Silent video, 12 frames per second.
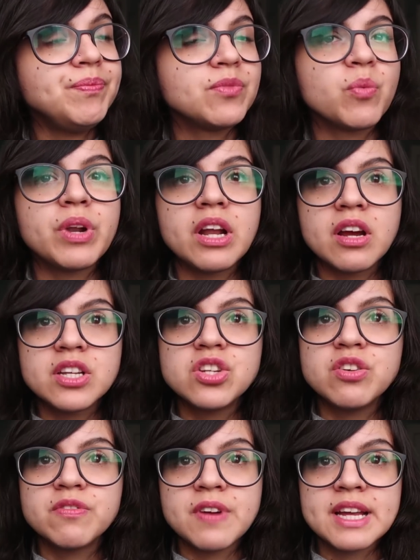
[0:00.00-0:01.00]
When I got
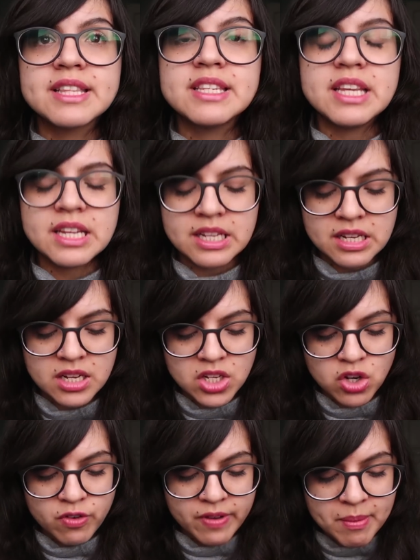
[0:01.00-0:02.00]
to France in
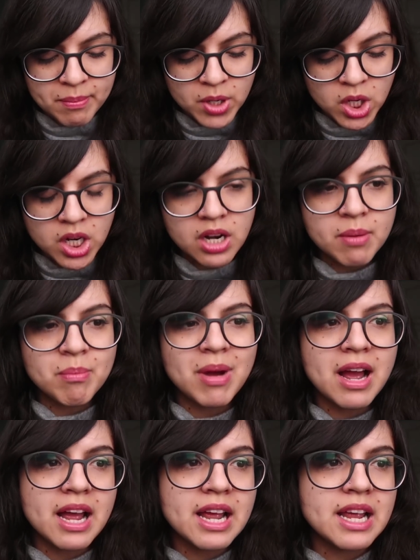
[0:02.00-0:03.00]
November,
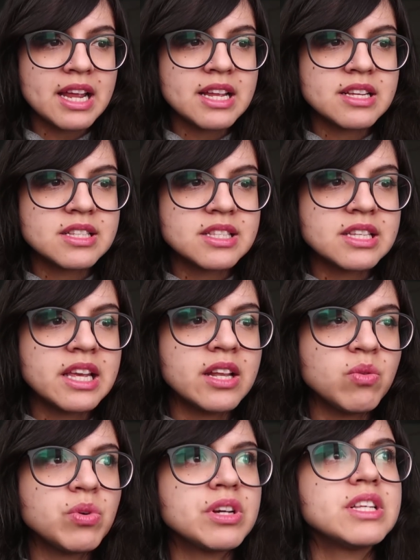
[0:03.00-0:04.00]
my
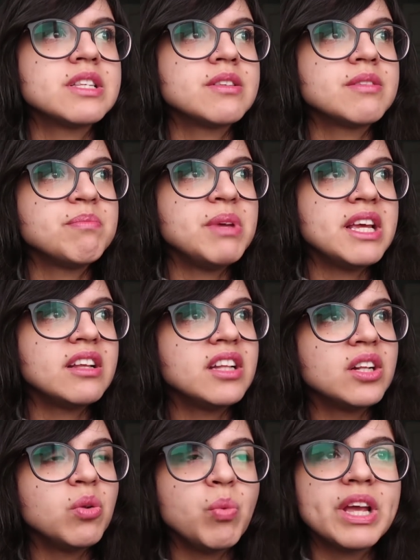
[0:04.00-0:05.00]
skin was being a
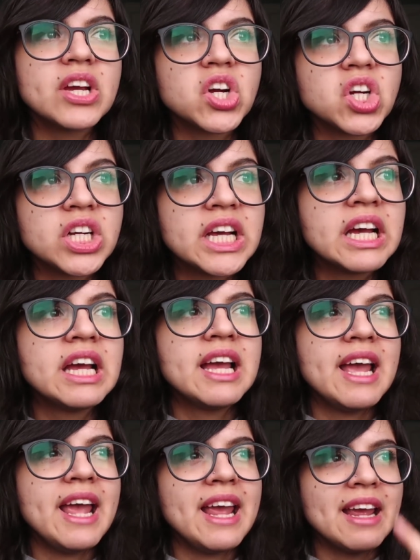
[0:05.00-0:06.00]
little weird
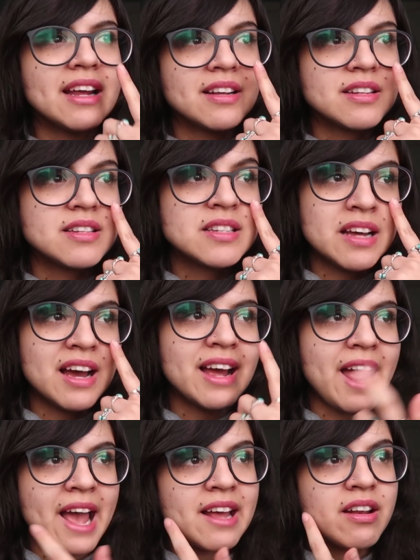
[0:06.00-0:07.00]
and I
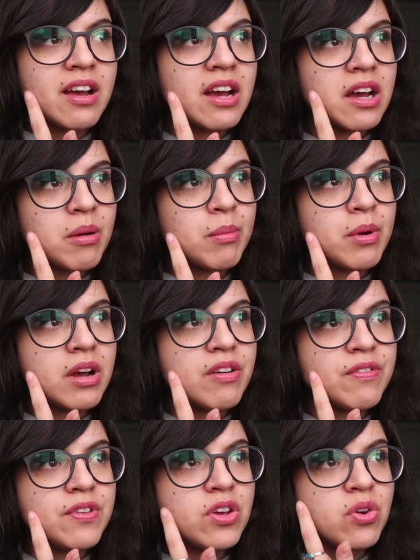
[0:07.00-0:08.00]
had a
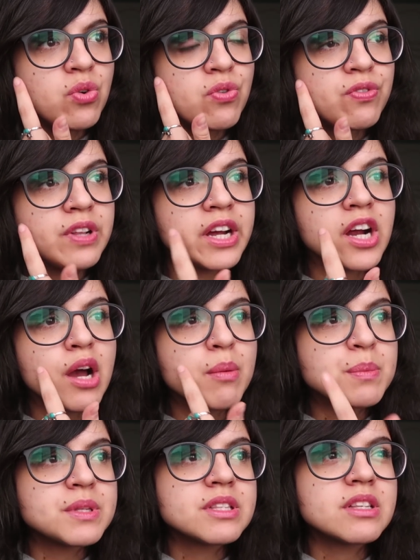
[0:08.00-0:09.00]
few
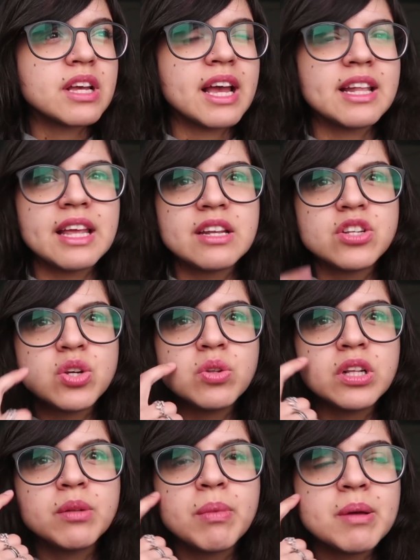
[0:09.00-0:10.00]
flare-ups. I had like 2
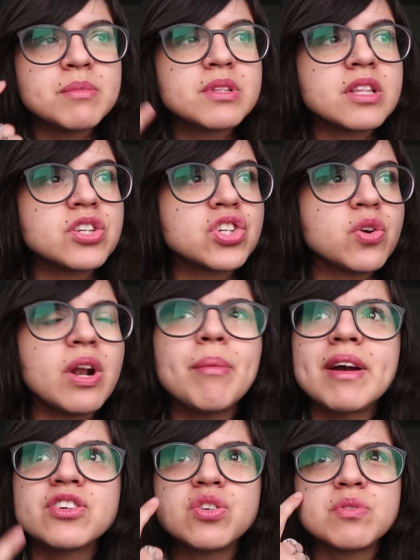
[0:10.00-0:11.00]
little bumps that showed up.
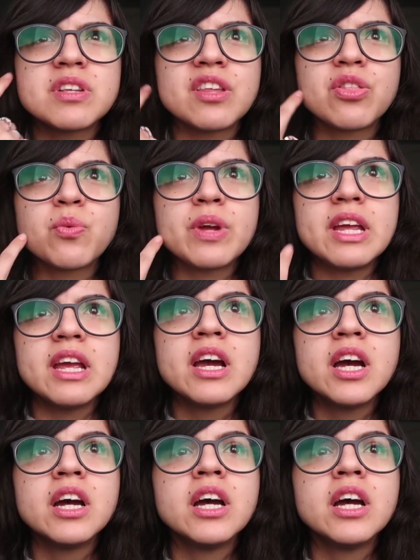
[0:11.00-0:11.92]
Actually, it was like 3.